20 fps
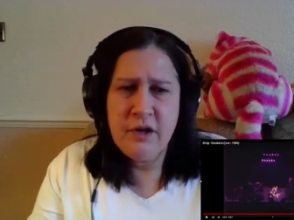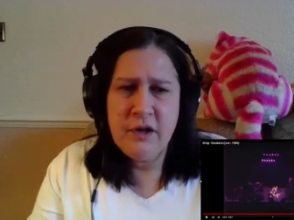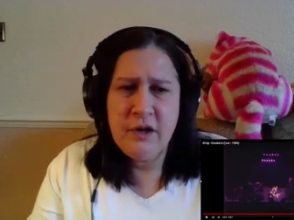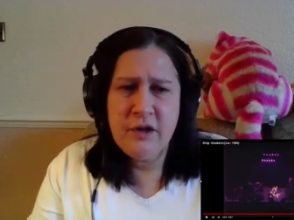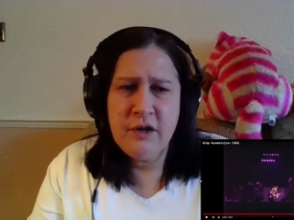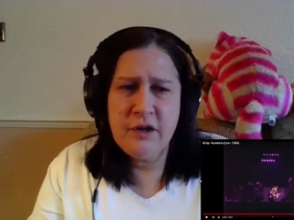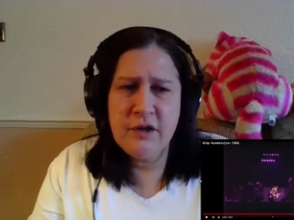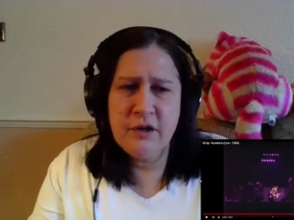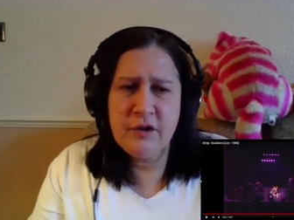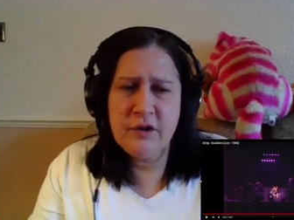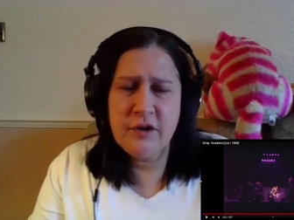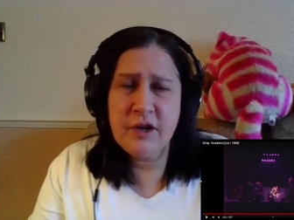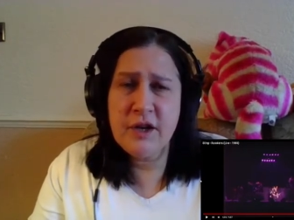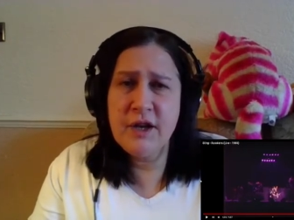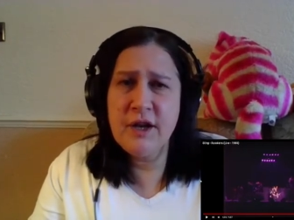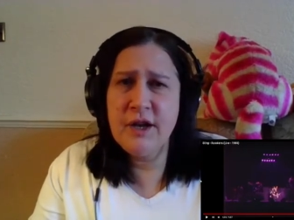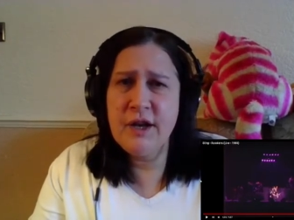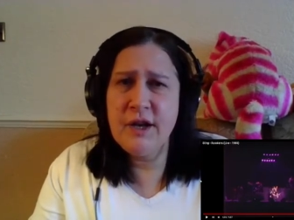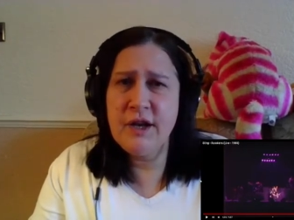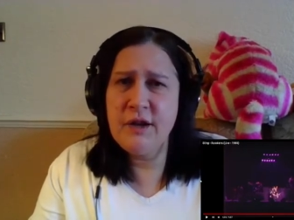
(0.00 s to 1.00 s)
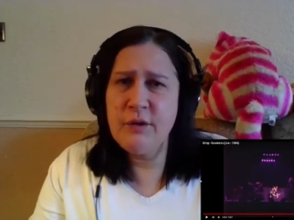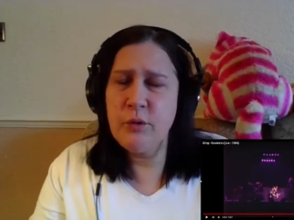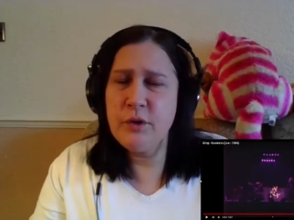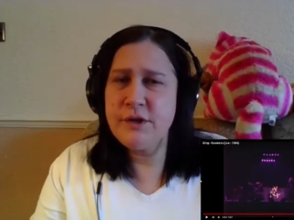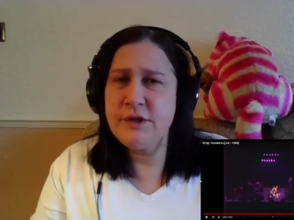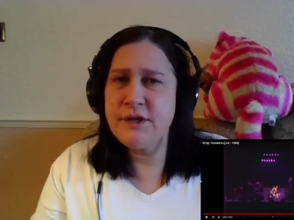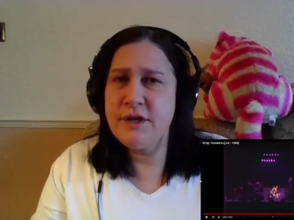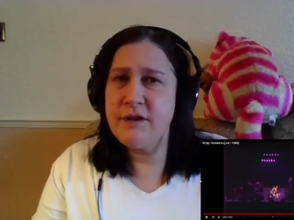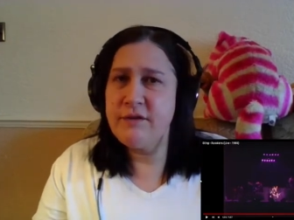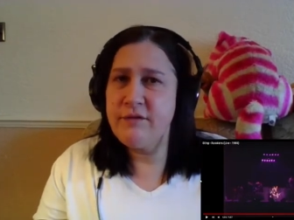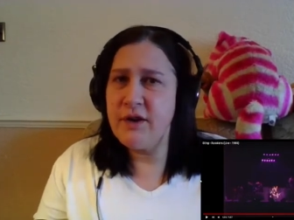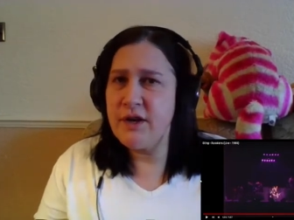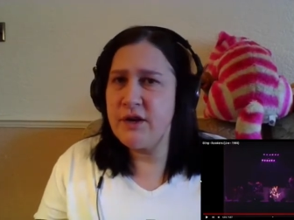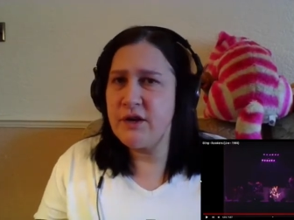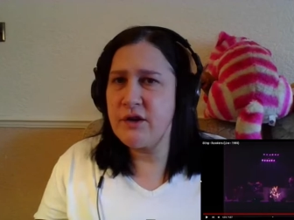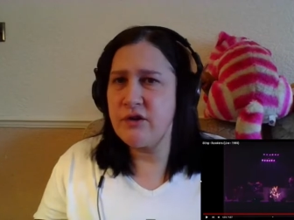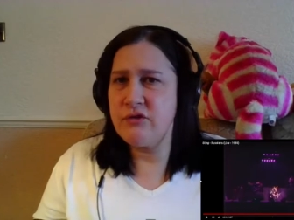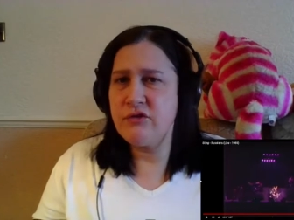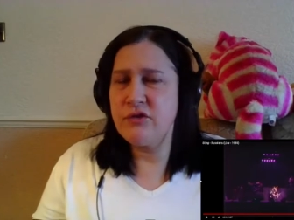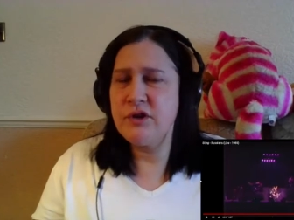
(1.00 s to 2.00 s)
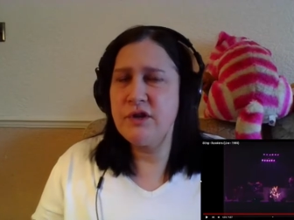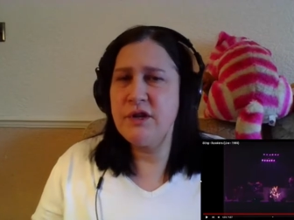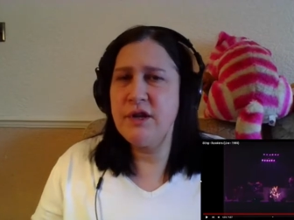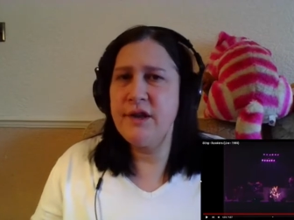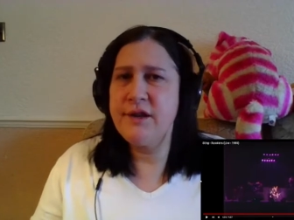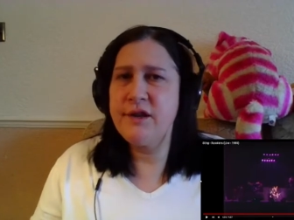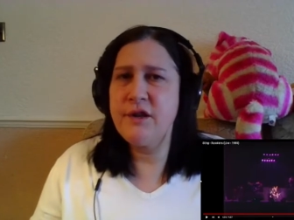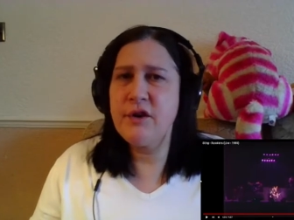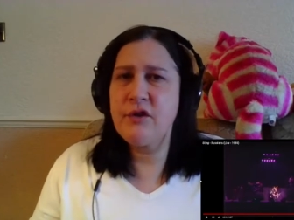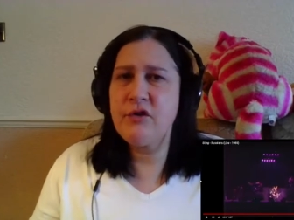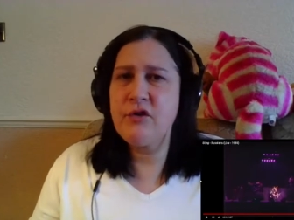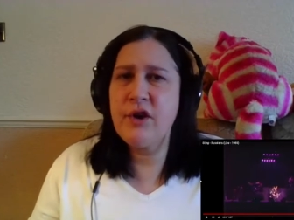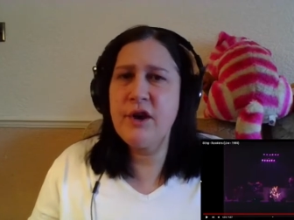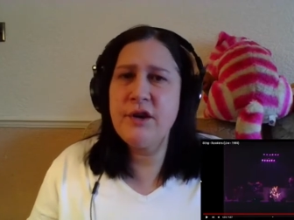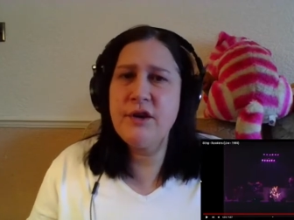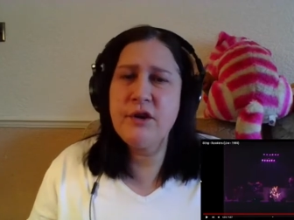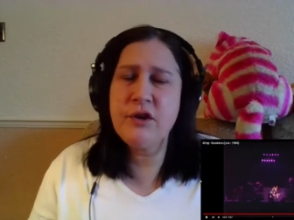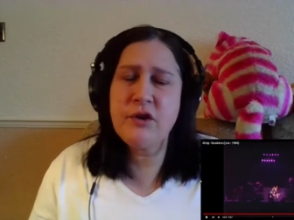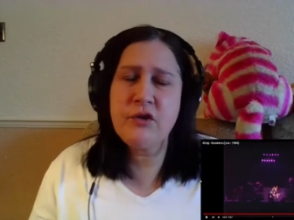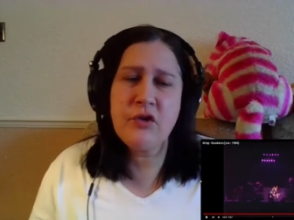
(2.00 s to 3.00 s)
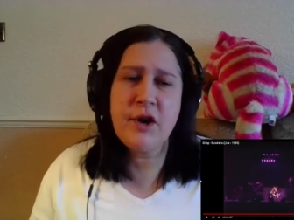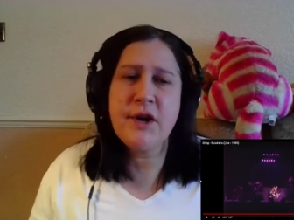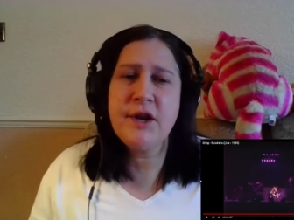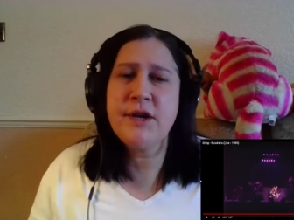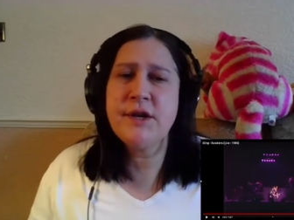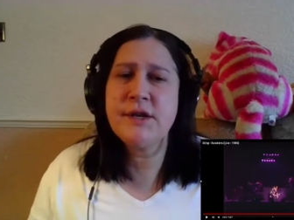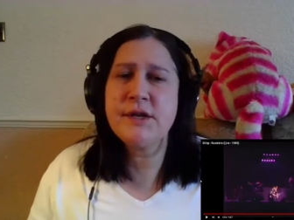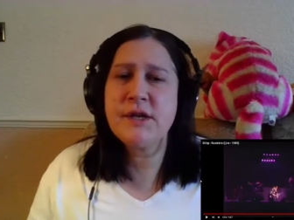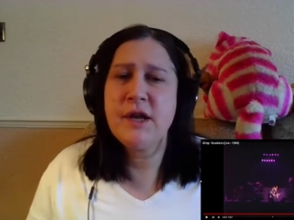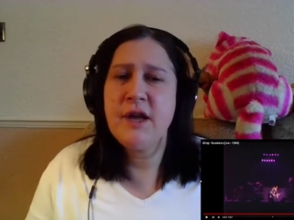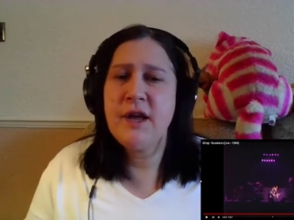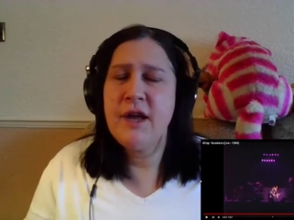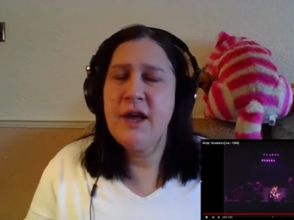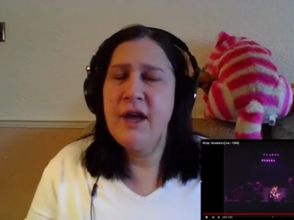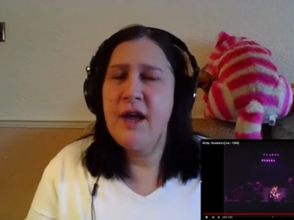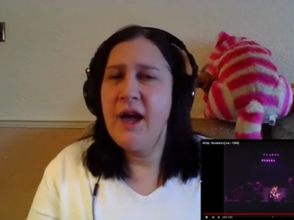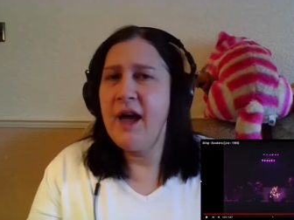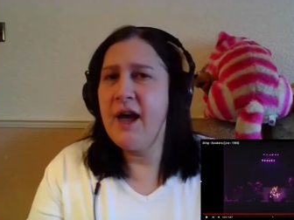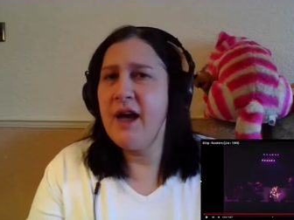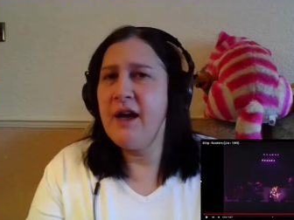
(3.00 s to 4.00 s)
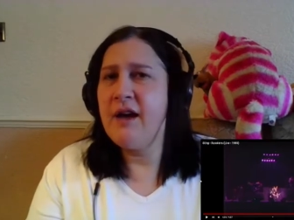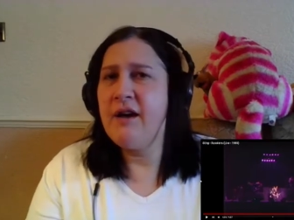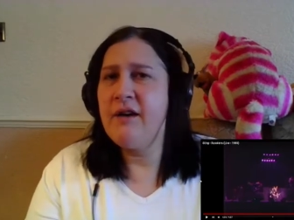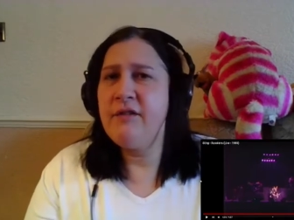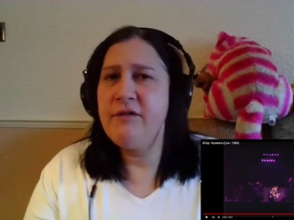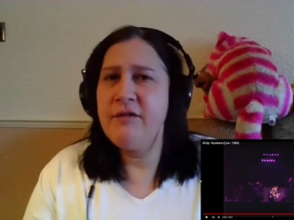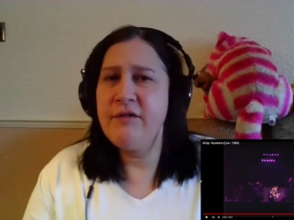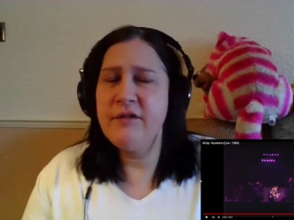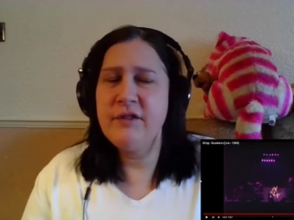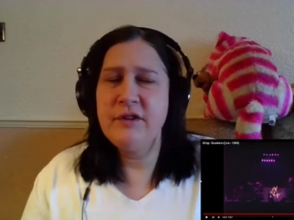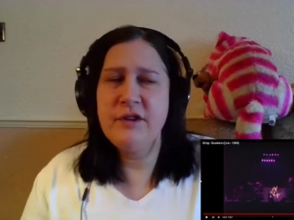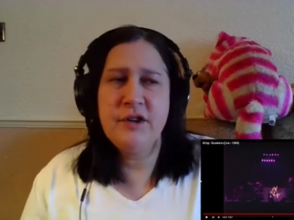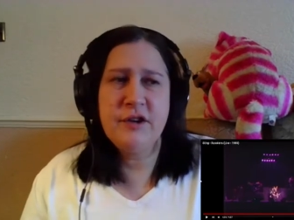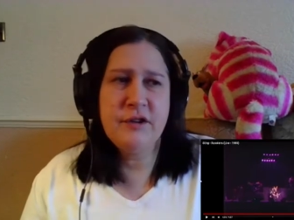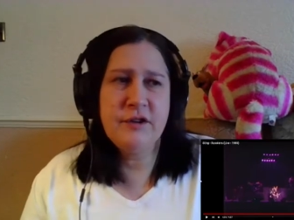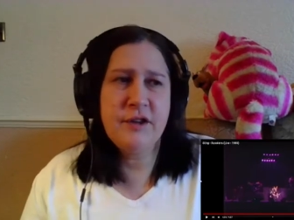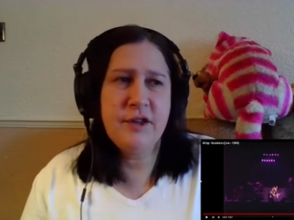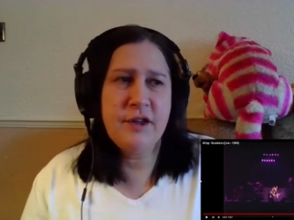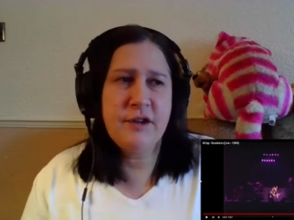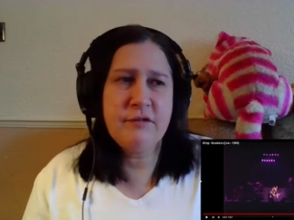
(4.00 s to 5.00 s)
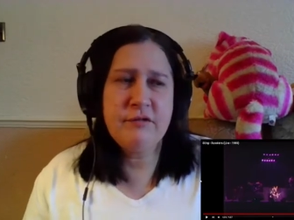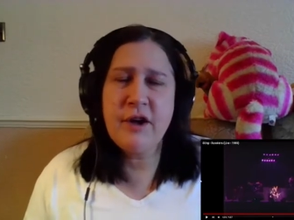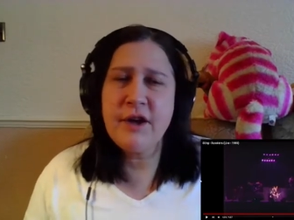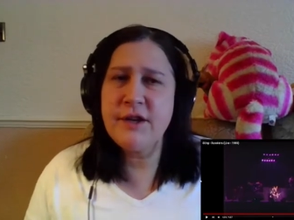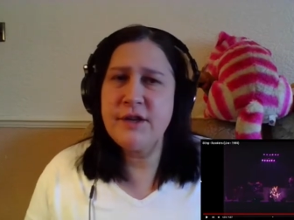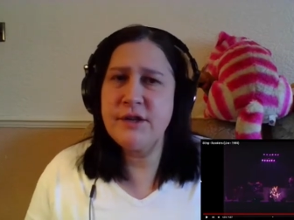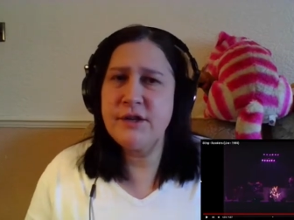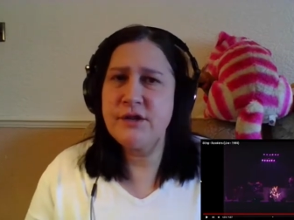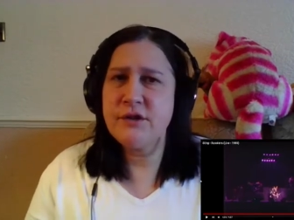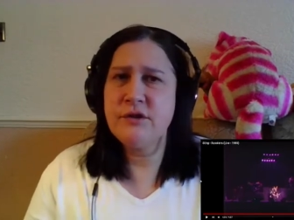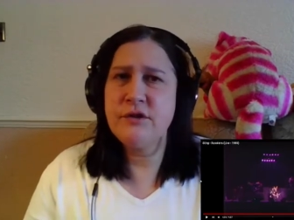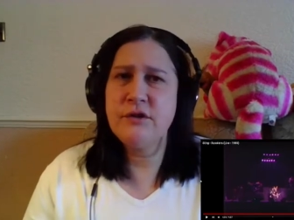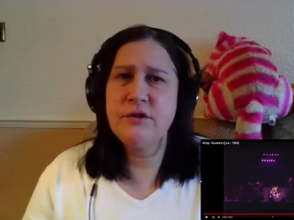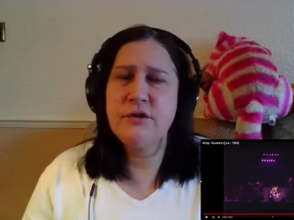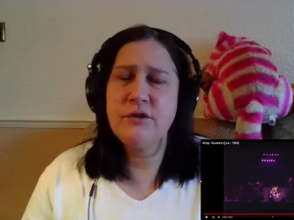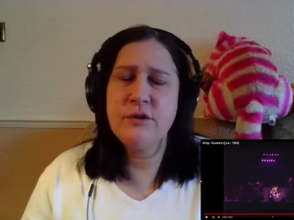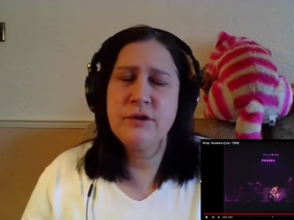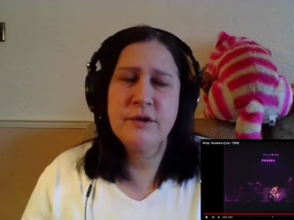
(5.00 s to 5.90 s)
you know, clearly once they invade a country like Ukraine, Ukrainians have, you know, their rights to